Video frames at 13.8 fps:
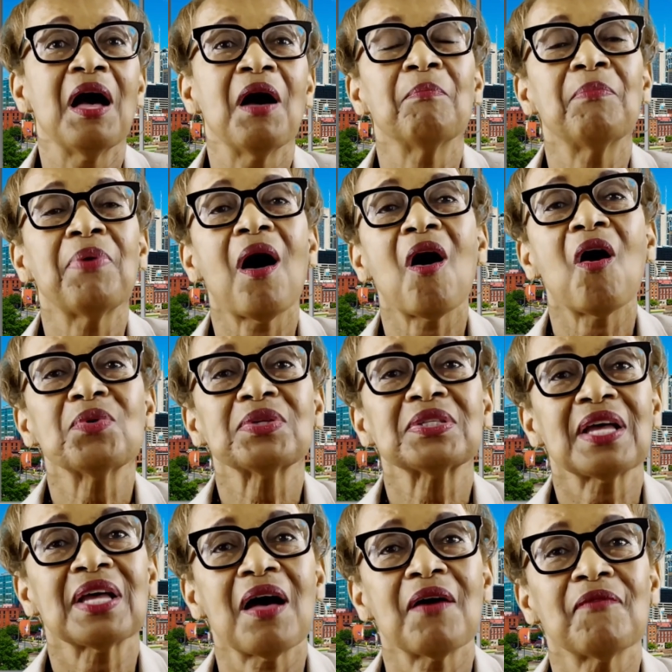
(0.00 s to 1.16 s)
Paul was
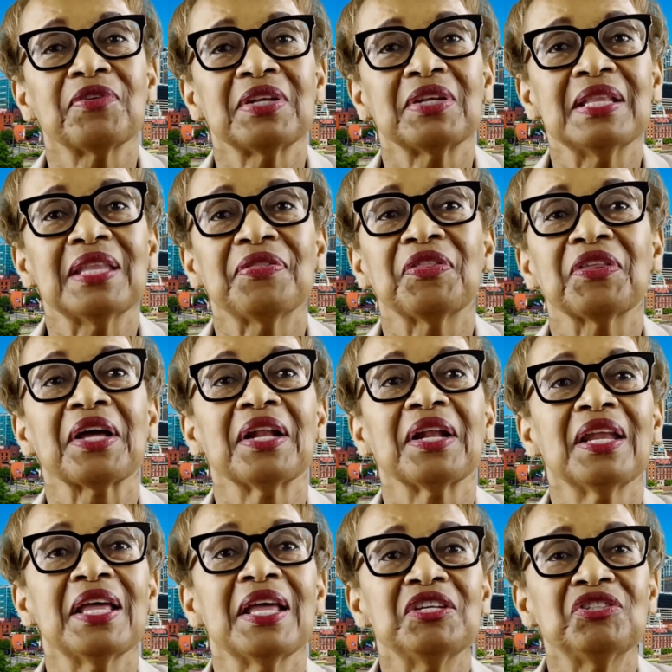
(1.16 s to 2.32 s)
confident that the
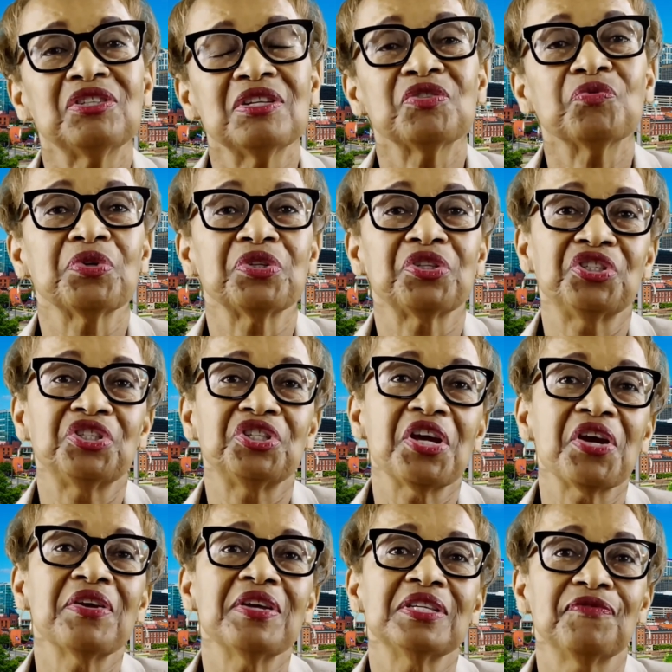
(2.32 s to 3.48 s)
Galatians would share
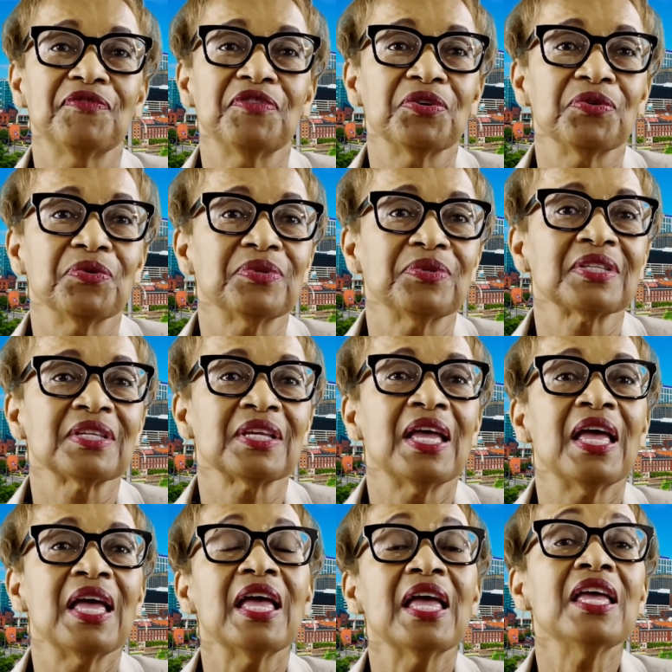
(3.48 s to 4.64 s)
his views.
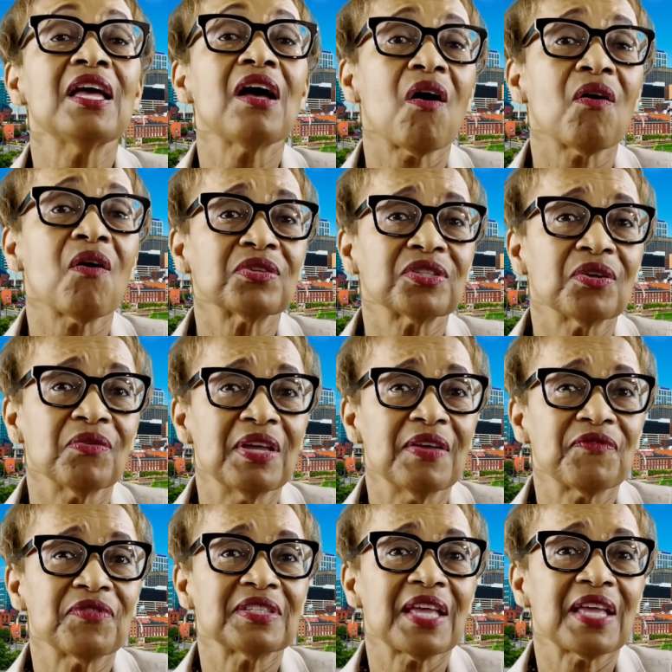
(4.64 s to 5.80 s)
He also
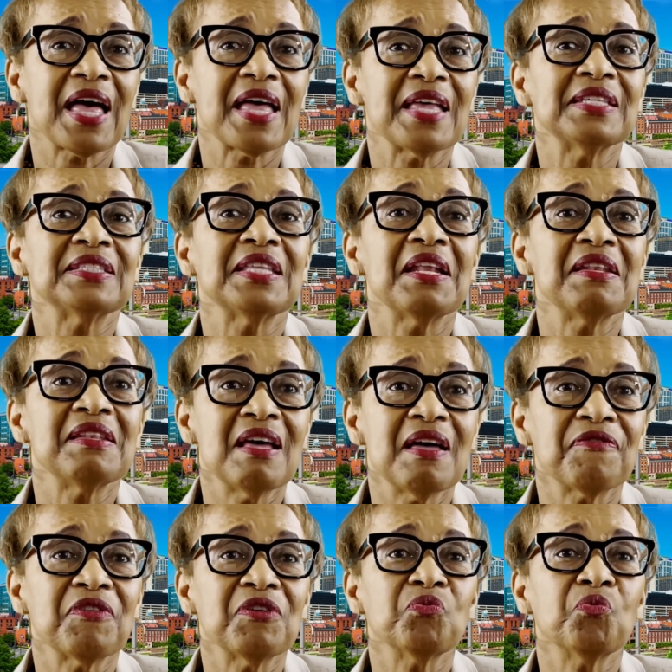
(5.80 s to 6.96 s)
emphasized that
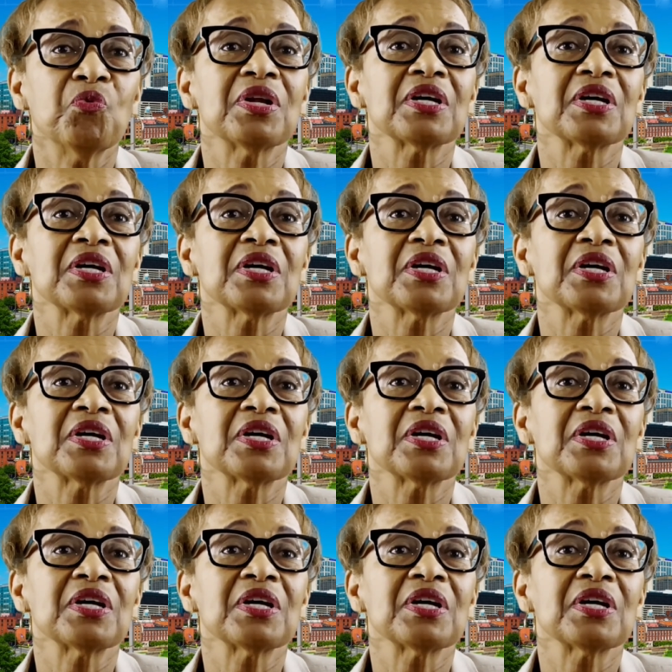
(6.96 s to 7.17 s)
nothing would